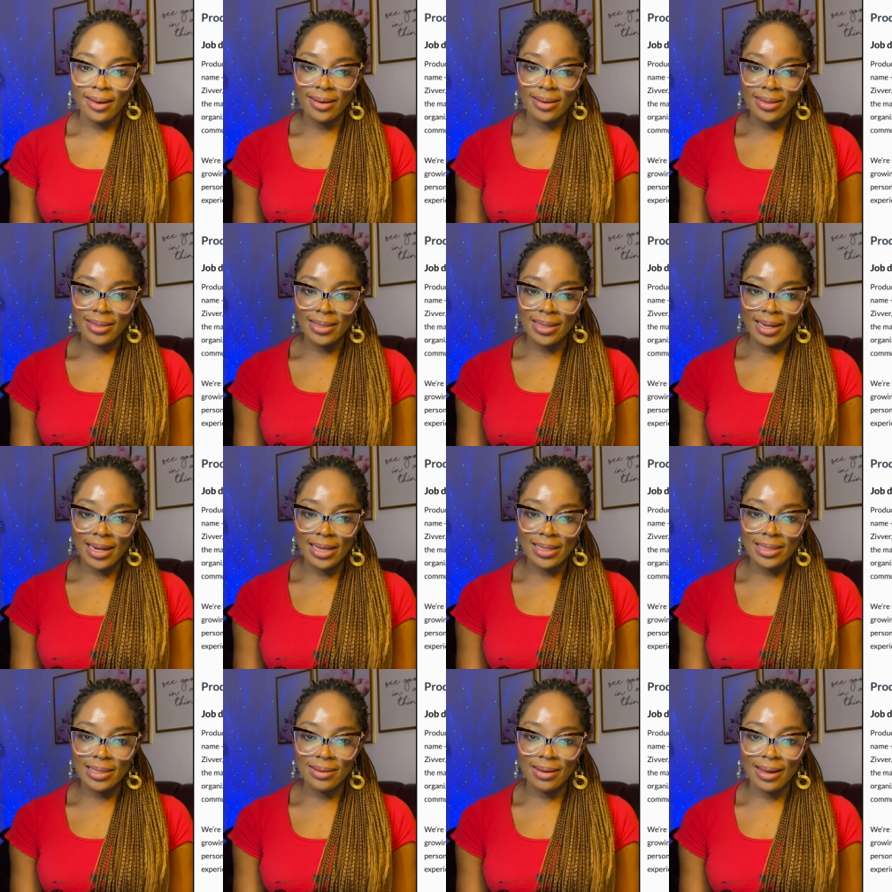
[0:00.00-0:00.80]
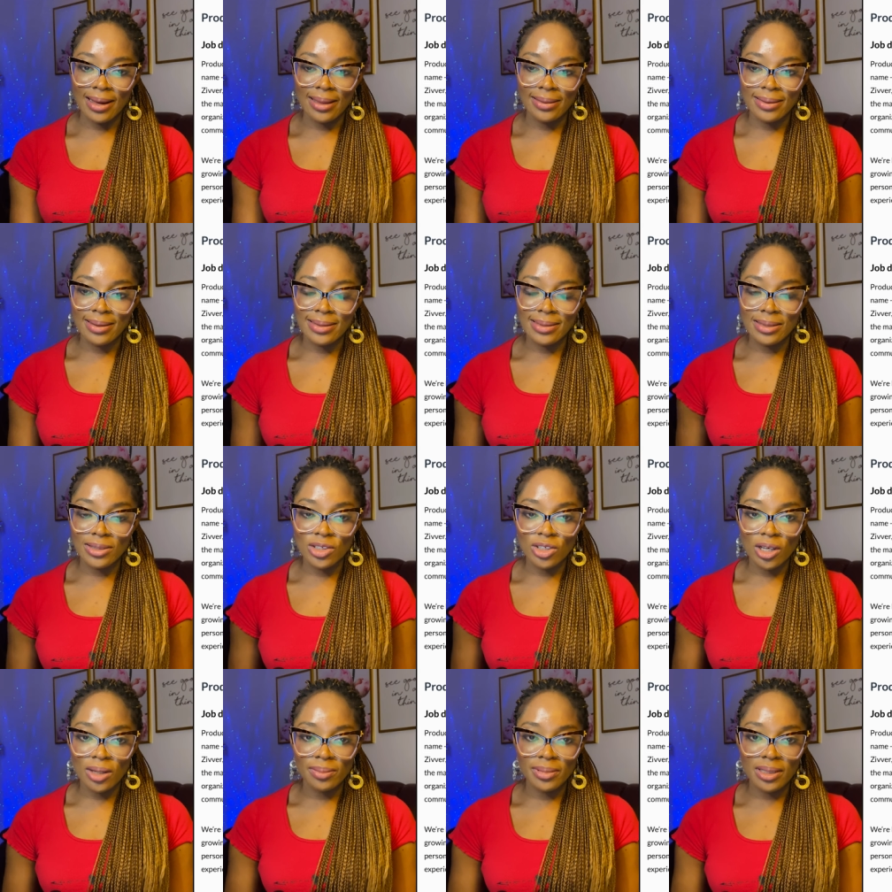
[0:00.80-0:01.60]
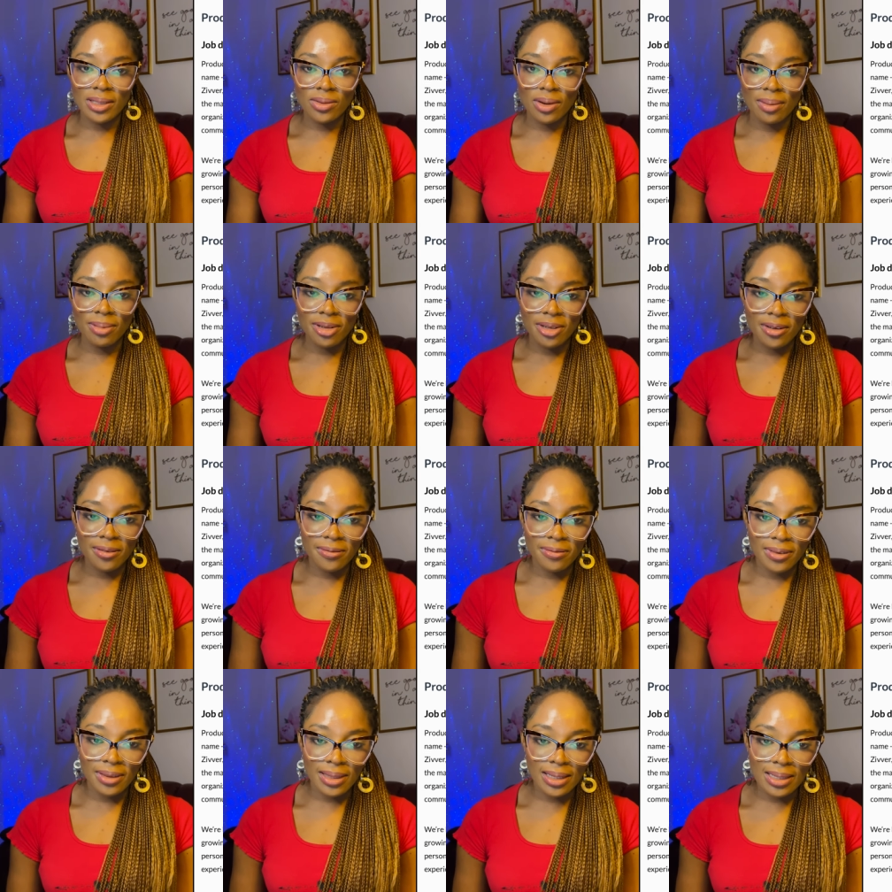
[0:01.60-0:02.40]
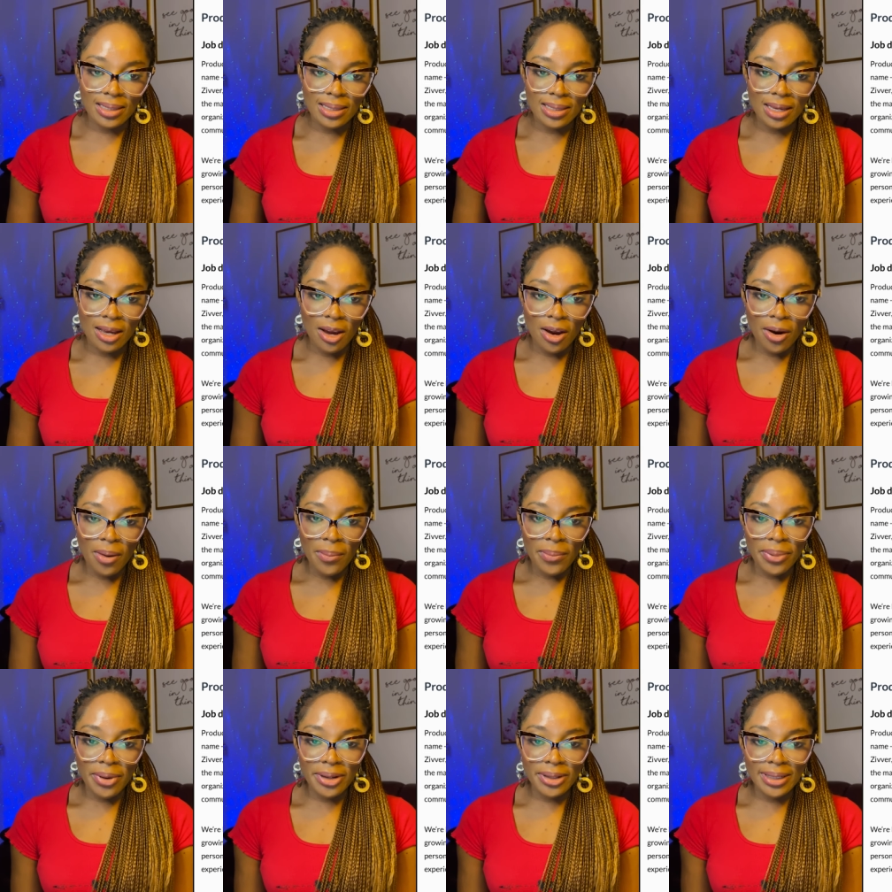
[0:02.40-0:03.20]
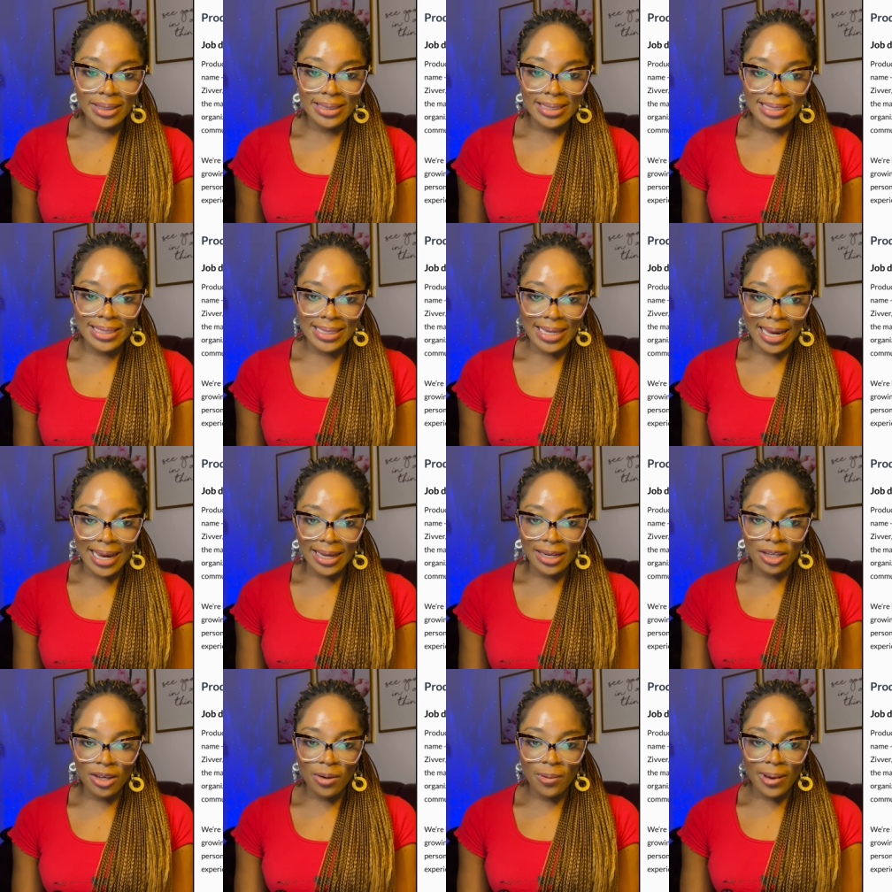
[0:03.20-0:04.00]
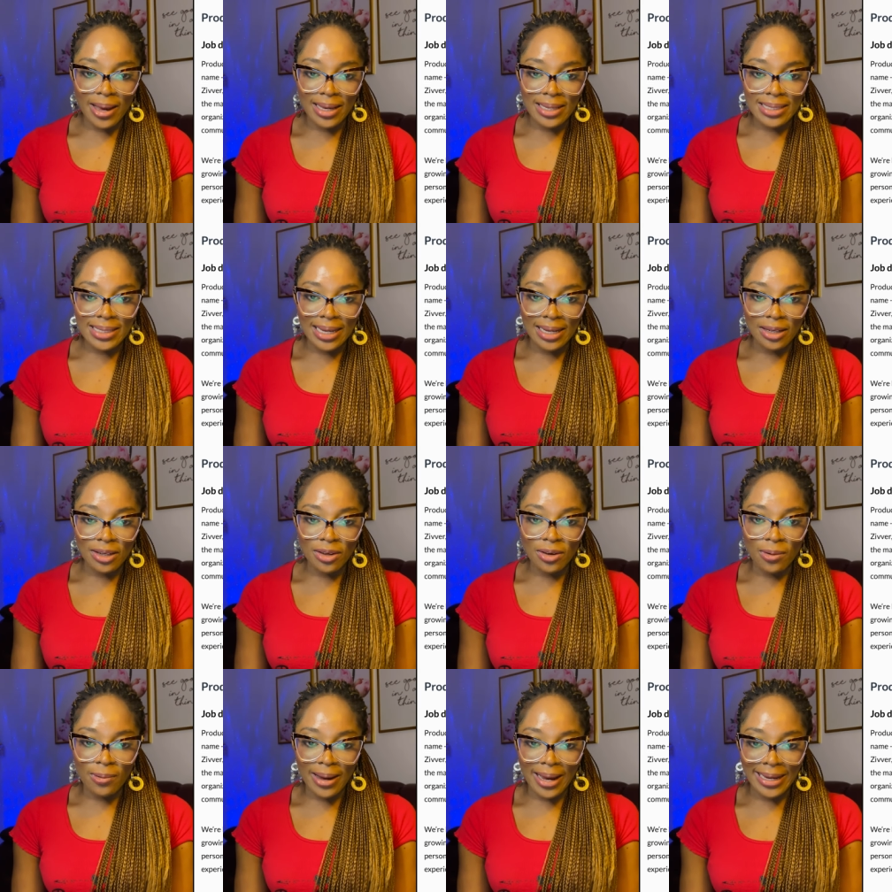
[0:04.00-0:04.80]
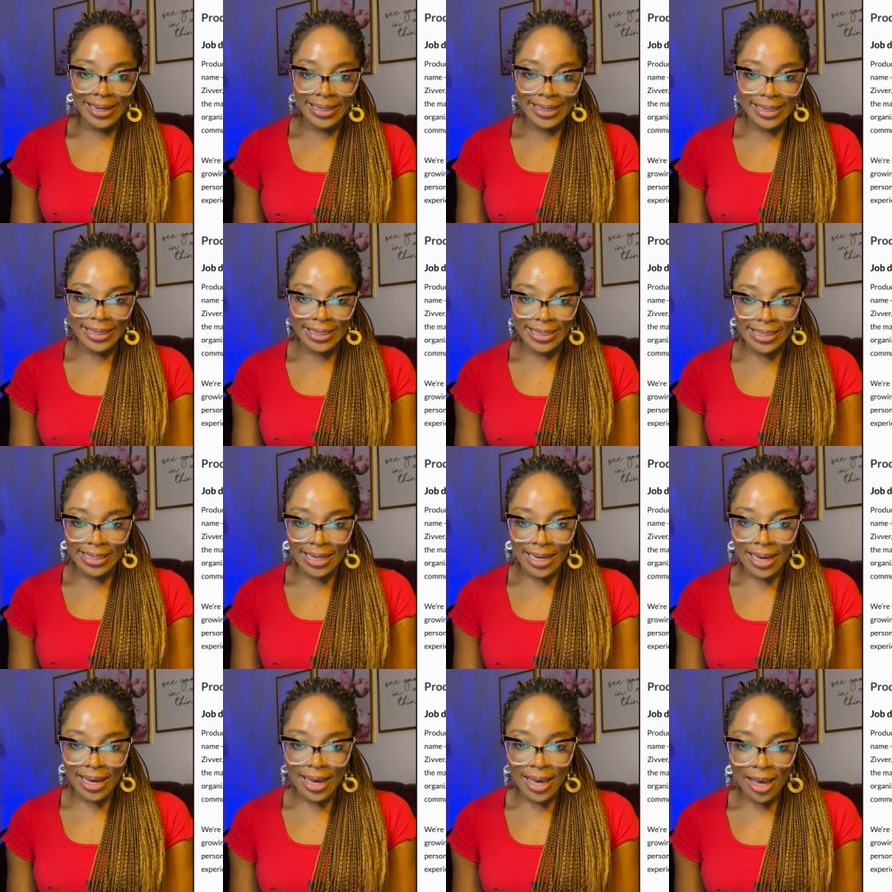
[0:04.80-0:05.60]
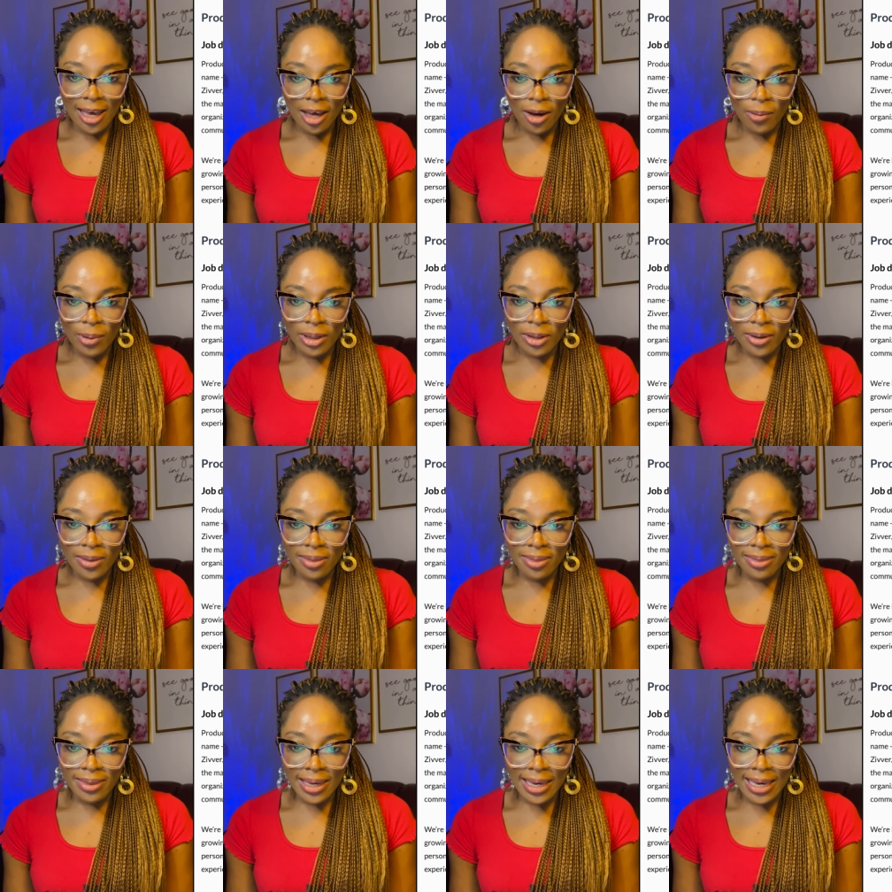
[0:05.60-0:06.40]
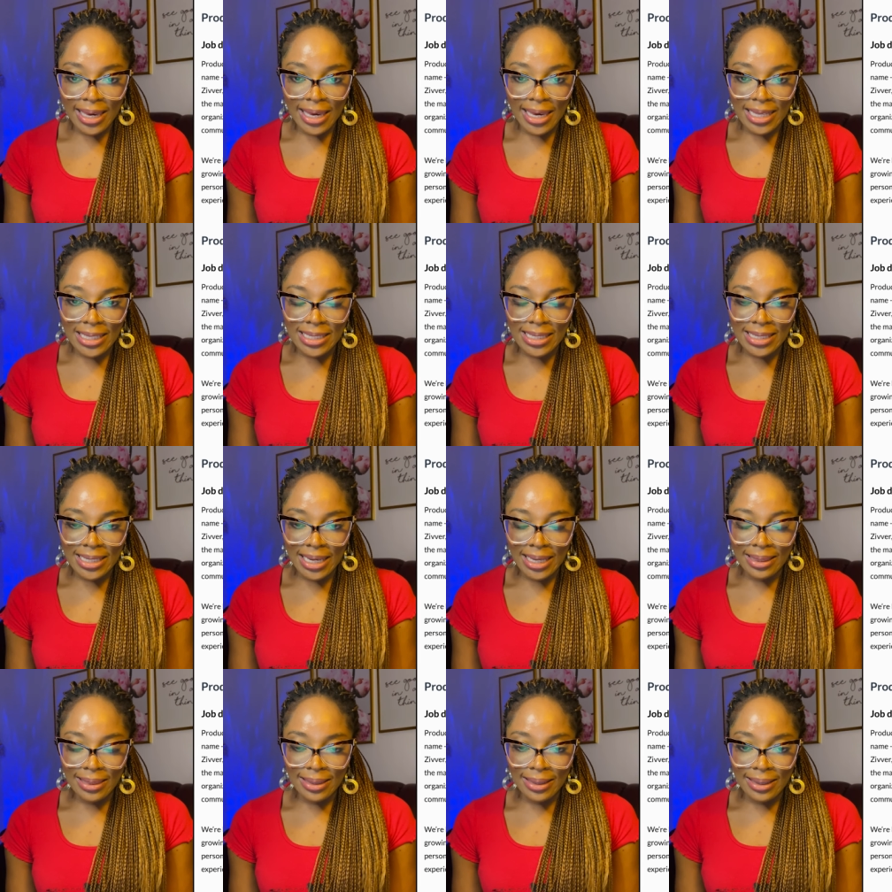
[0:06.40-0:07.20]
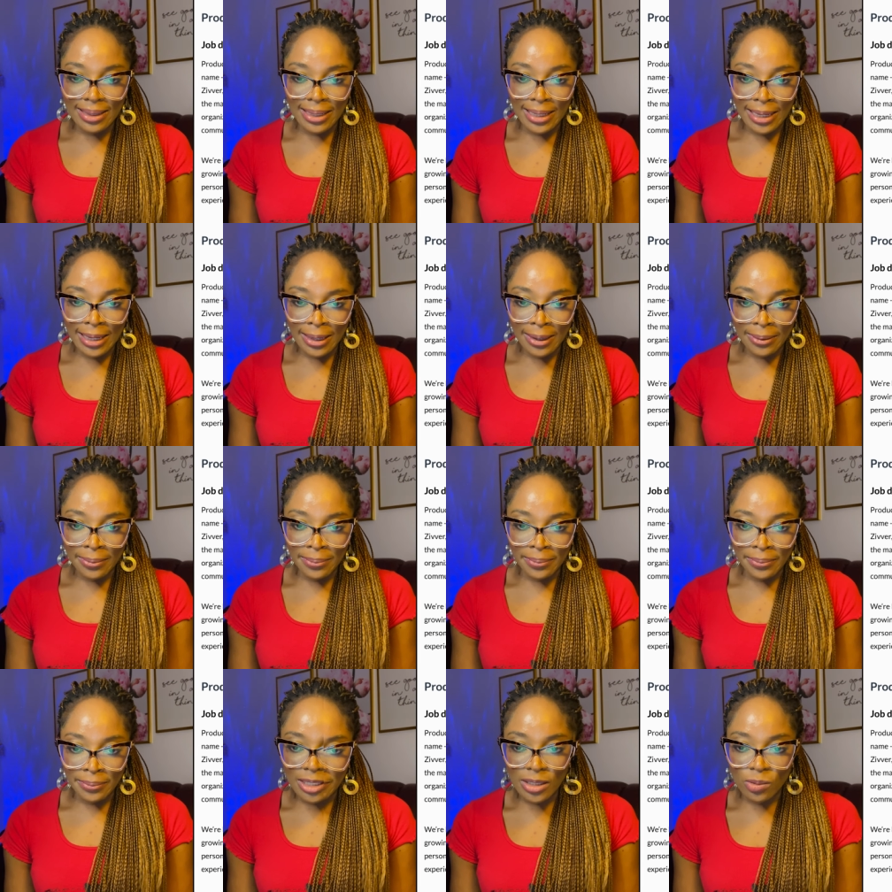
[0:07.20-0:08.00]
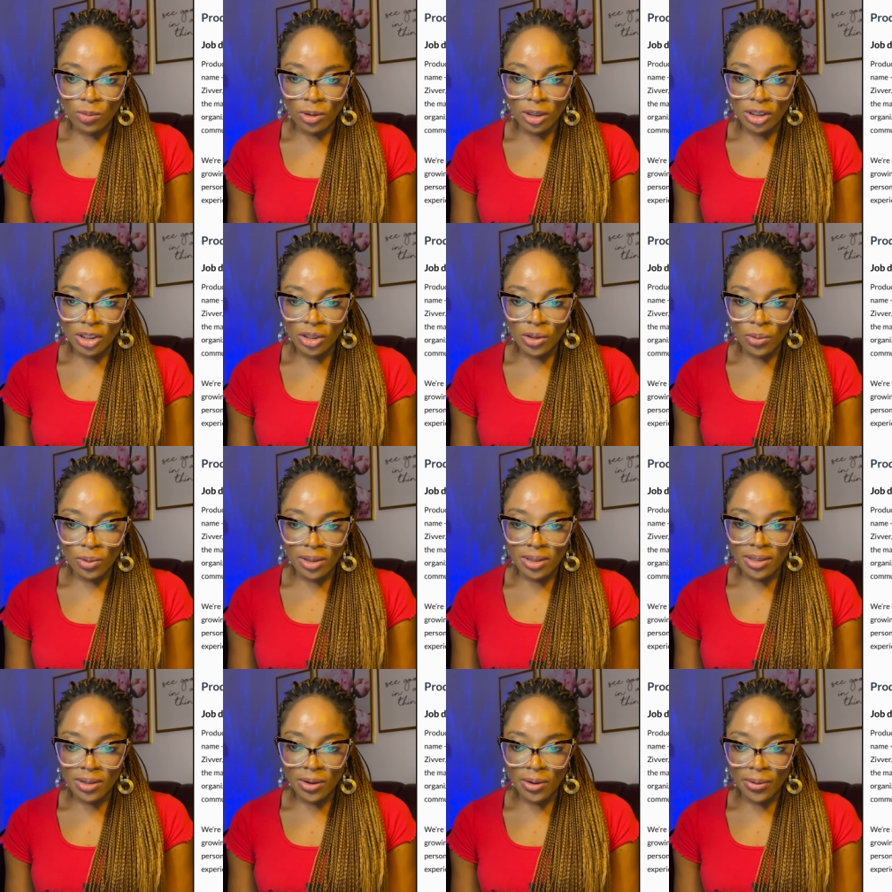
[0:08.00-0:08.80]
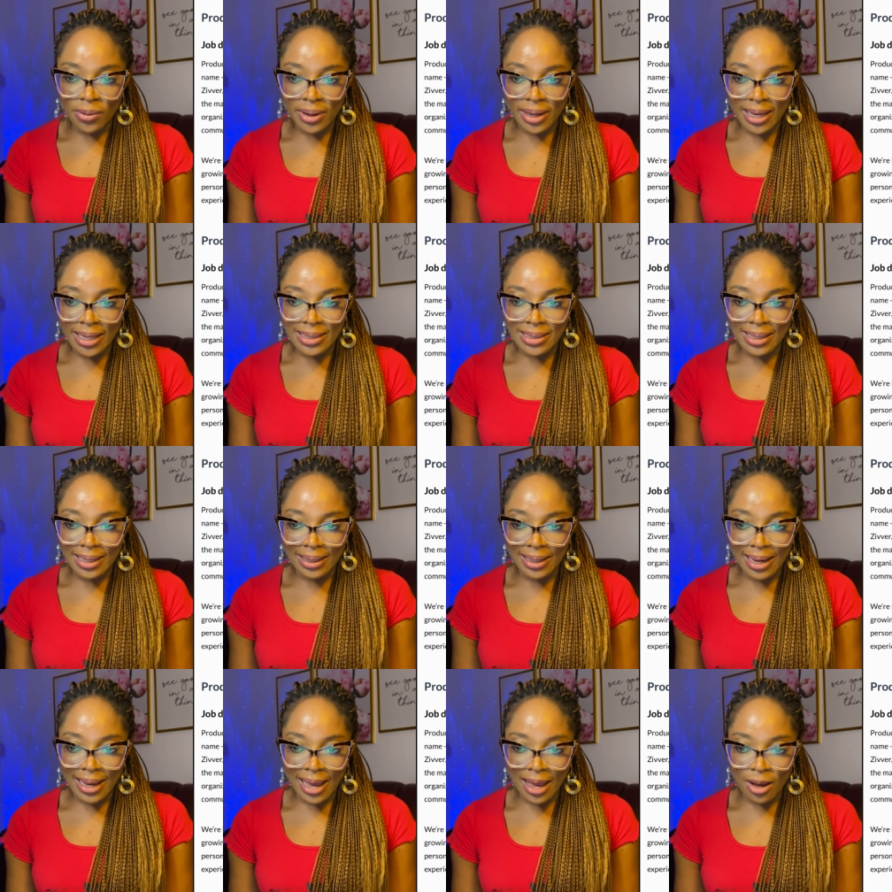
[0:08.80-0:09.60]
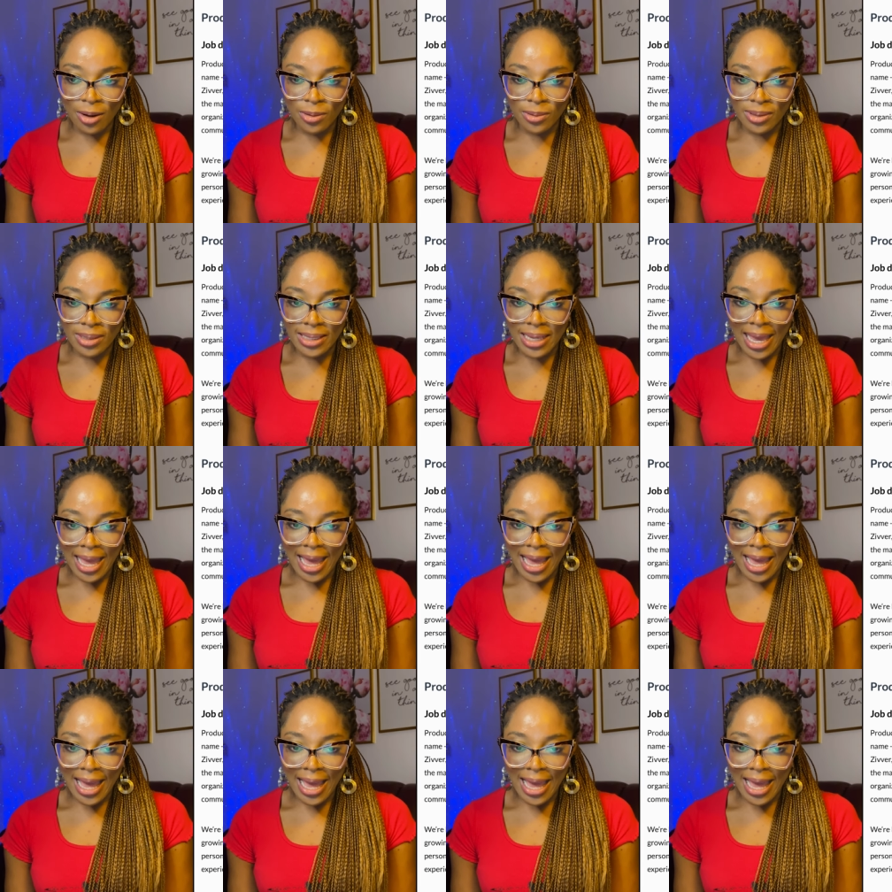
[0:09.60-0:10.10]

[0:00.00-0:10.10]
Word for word: So let's look at this. The job description for this product design, U X and U I ninja. We don't think it's in the name. It's what you want to create that counts.